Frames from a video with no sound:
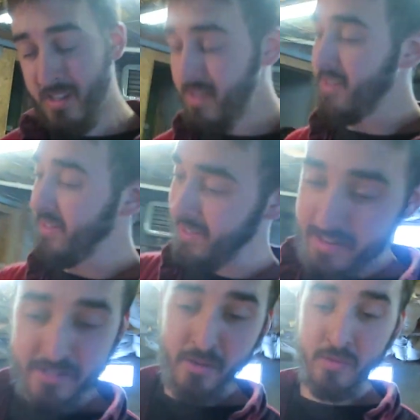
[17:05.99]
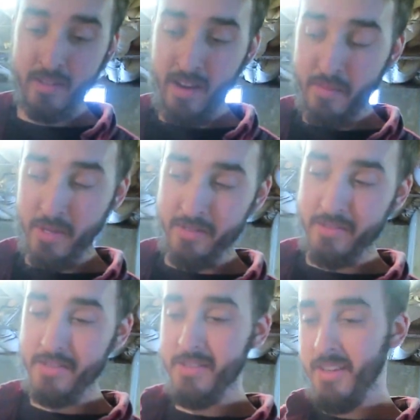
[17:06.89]
see it, let us know in the
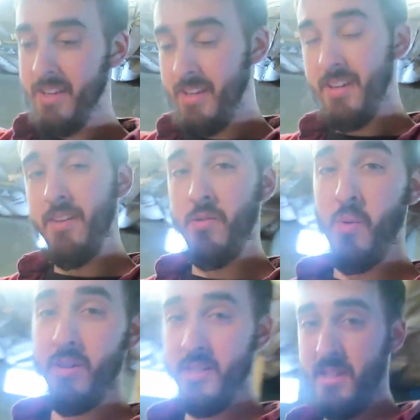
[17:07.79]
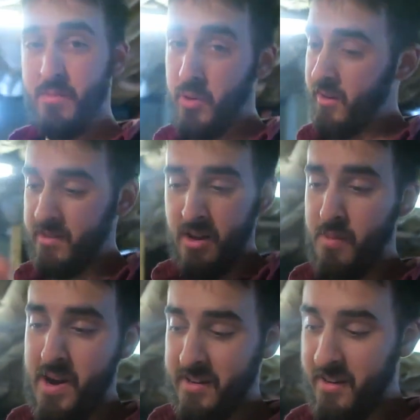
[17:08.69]
comments. If you want to see us putting this
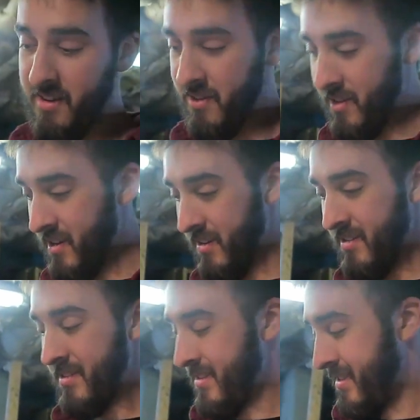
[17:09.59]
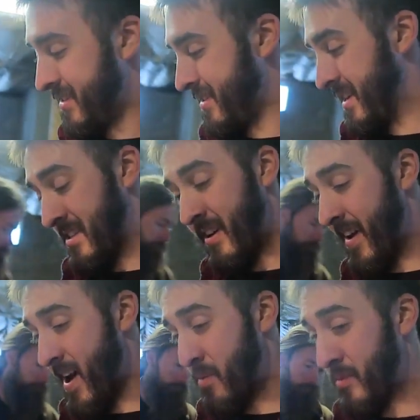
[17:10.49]
all back together again, it's gonna
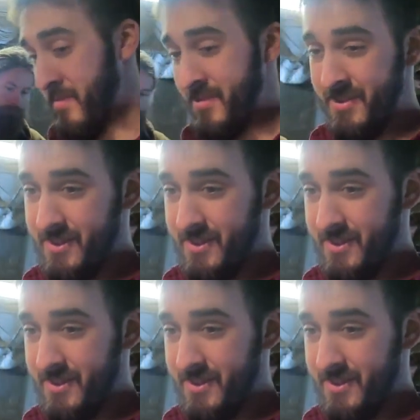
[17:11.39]
happen.